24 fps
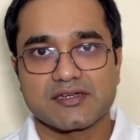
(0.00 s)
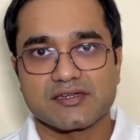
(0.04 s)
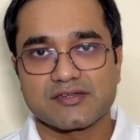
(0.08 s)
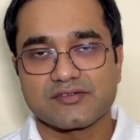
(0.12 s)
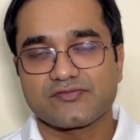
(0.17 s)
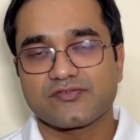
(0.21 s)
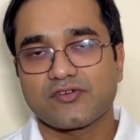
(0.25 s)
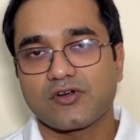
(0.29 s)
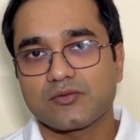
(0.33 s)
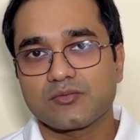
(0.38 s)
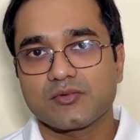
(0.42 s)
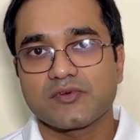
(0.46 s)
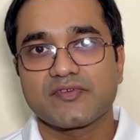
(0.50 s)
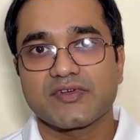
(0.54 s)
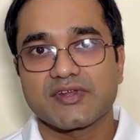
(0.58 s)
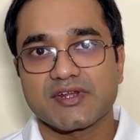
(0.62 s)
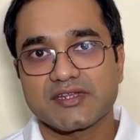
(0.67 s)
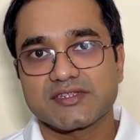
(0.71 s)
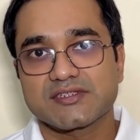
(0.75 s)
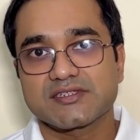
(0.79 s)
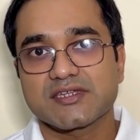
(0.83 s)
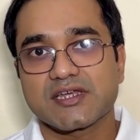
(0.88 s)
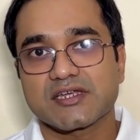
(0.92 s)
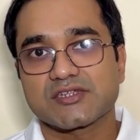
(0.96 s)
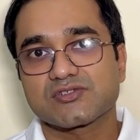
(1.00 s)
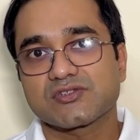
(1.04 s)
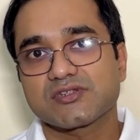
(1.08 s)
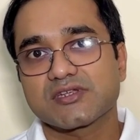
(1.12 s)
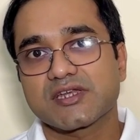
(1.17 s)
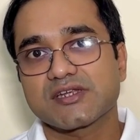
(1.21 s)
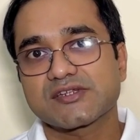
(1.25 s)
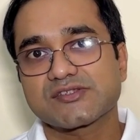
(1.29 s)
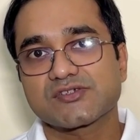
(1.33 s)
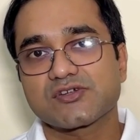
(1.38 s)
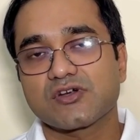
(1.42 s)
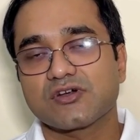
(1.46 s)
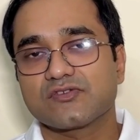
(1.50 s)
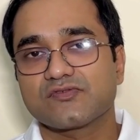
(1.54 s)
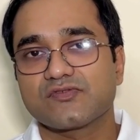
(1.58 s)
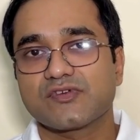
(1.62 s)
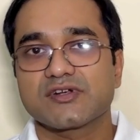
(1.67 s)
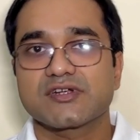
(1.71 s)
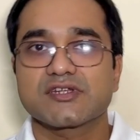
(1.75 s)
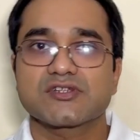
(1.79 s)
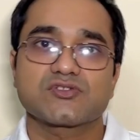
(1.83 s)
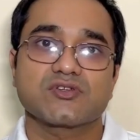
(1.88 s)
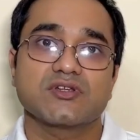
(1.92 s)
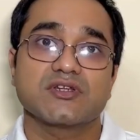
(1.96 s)
form of energy actually gets
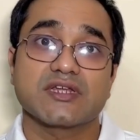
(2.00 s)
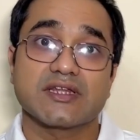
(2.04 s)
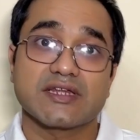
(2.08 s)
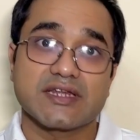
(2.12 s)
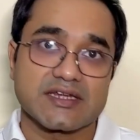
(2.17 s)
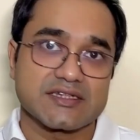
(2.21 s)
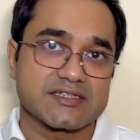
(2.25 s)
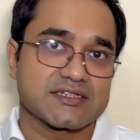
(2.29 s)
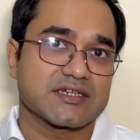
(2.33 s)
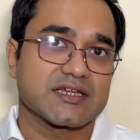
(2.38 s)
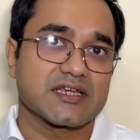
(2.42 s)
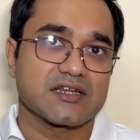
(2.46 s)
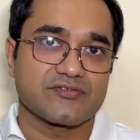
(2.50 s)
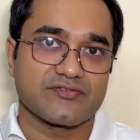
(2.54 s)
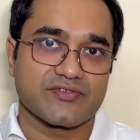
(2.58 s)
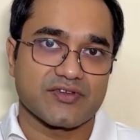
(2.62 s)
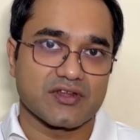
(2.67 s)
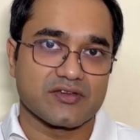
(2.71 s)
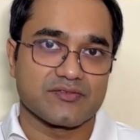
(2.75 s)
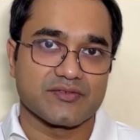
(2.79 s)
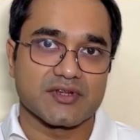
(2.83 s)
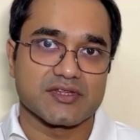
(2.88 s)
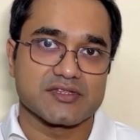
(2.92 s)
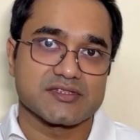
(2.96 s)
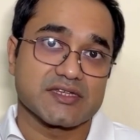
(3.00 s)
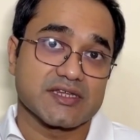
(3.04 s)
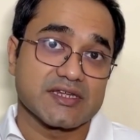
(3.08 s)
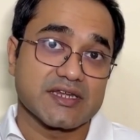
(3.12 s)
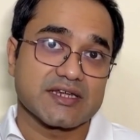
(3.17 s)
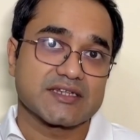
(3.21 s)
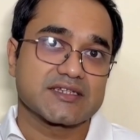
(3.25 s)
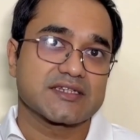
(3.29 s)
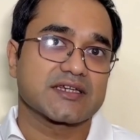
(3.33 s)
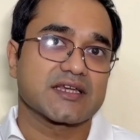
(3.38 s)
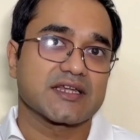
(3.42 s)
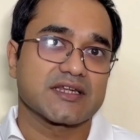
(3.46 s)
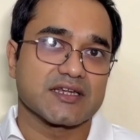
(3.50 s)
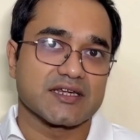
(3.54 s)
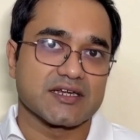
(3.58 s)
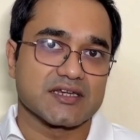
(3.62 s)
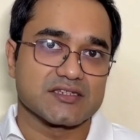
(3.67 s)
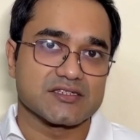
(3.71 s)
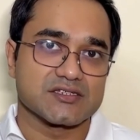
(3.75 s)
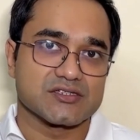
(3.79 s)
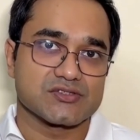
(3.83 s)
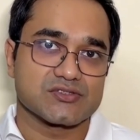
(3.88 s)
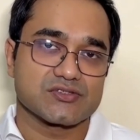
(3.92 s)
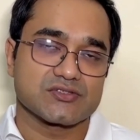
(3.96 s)
converted to an electrical phenomena, the electrical energy.